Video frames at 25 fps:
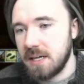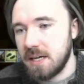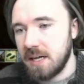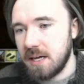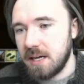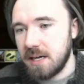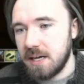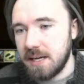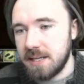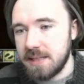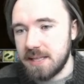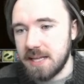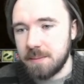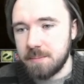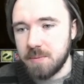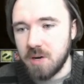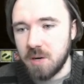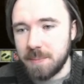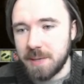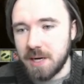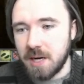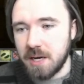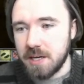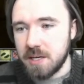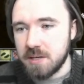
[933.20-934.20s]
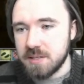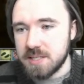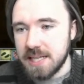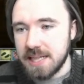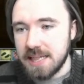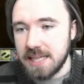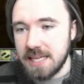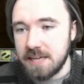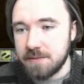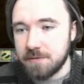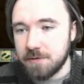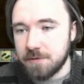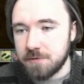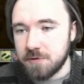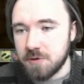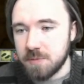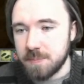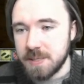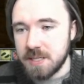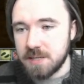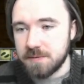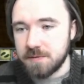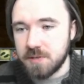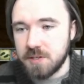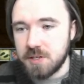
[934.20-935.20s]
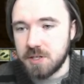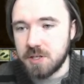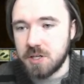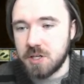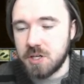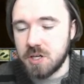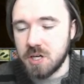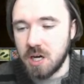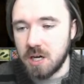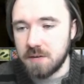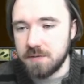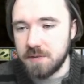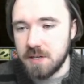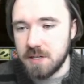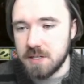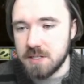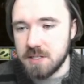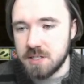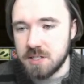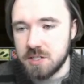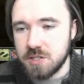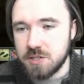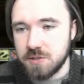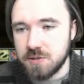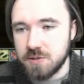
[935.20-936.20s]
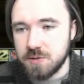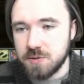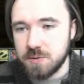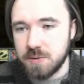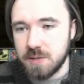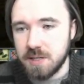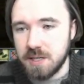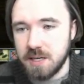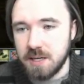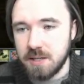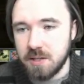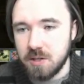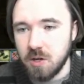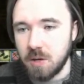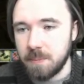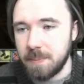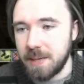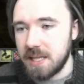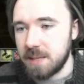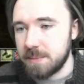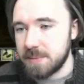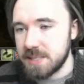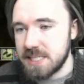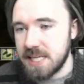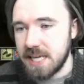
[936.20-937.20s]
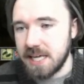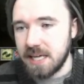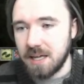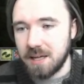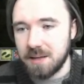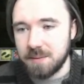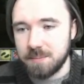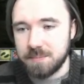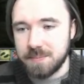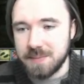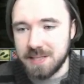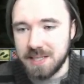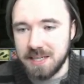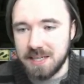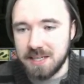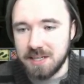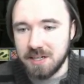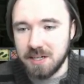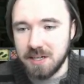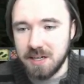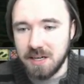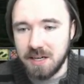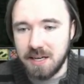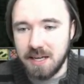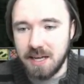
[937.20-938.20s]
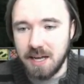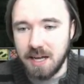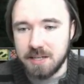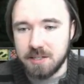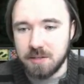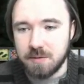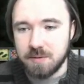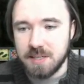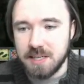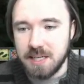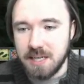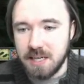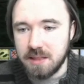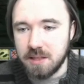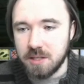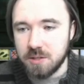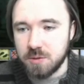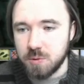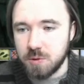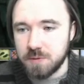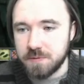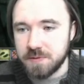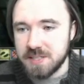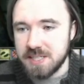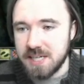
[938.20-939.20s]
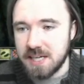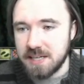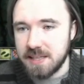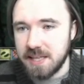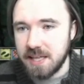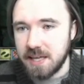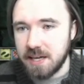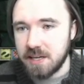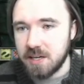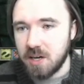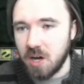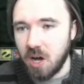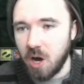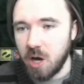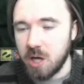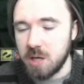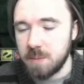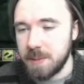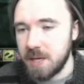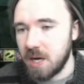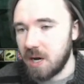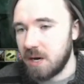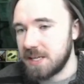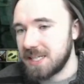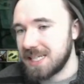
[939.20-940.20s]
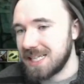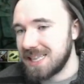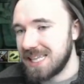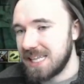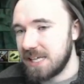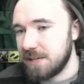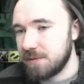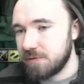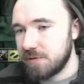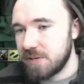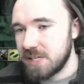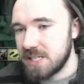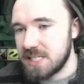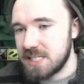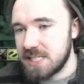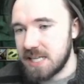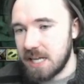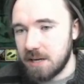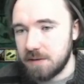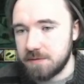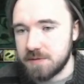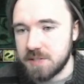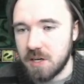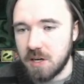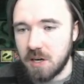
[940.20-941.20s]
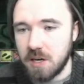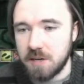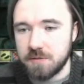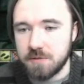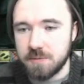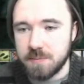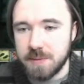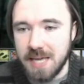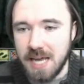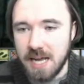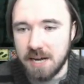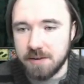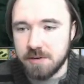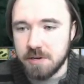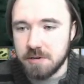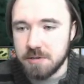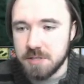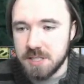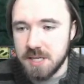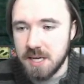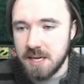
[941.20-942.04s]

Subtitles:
In that moment, I use the lever for a bit of cover to not make the mistake I did earlier. I don't need the dwarven tank there. I can hide behind the lever itself to hide from the arrows.